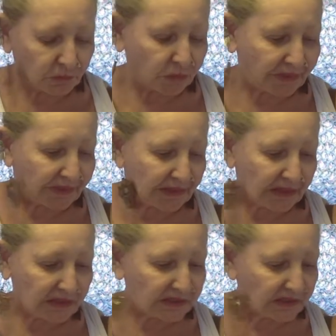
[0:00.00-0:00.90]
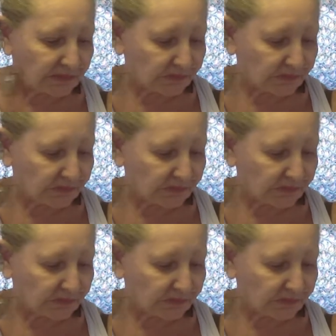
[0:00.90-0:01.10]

with things.